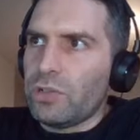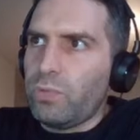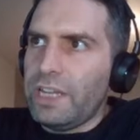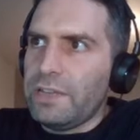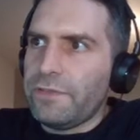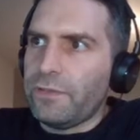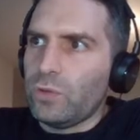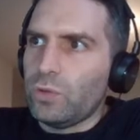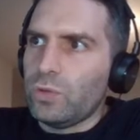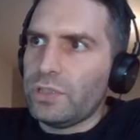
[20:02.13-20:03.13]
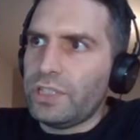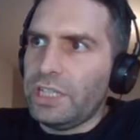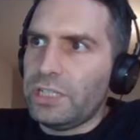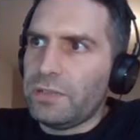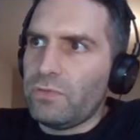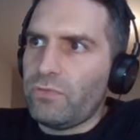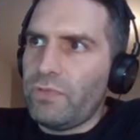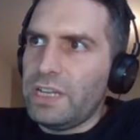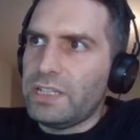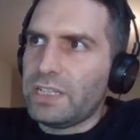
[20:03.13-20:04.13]
to wait for this
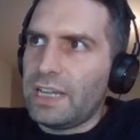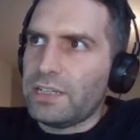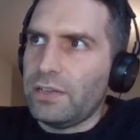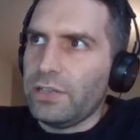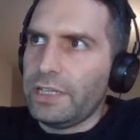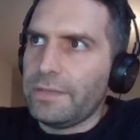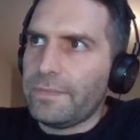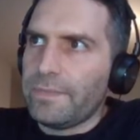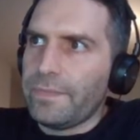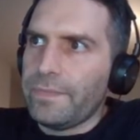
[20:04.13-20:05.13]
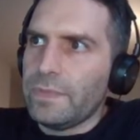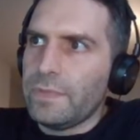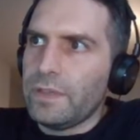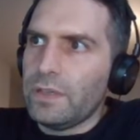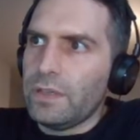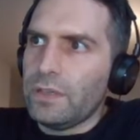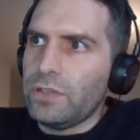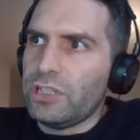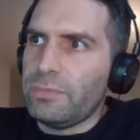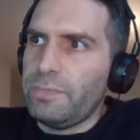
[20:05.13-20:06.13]
red satellite
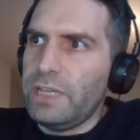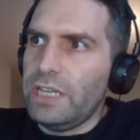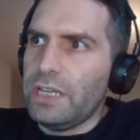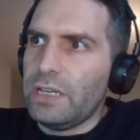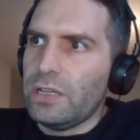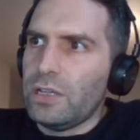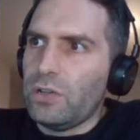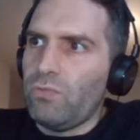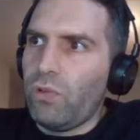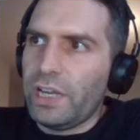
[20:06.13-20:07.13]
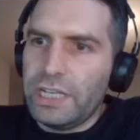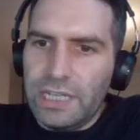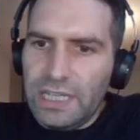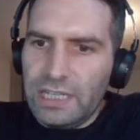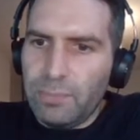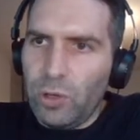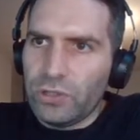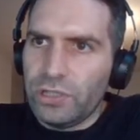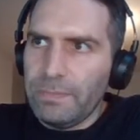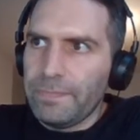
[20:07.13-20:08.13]
to be right near the
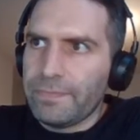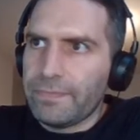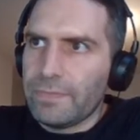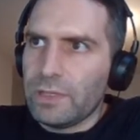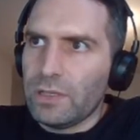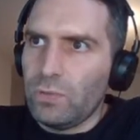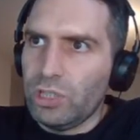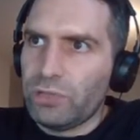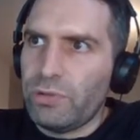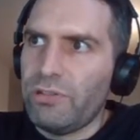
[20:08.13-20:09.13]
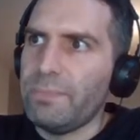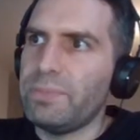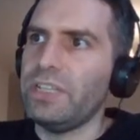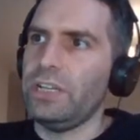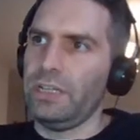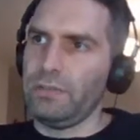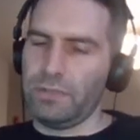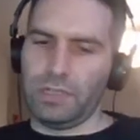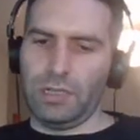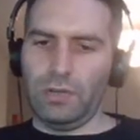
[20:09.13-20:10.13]
bottom once we're in position.
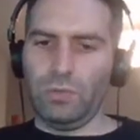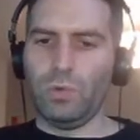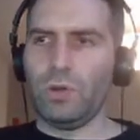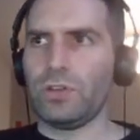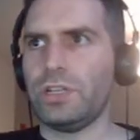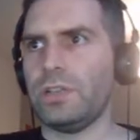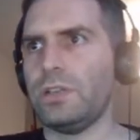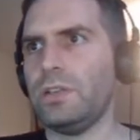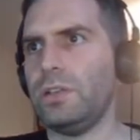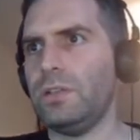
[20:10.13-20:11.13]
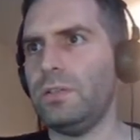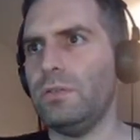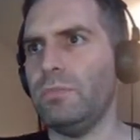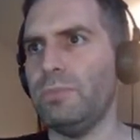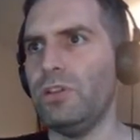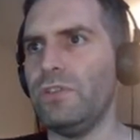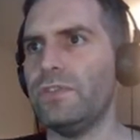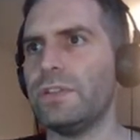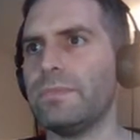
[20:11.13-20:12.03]
So watch my moves.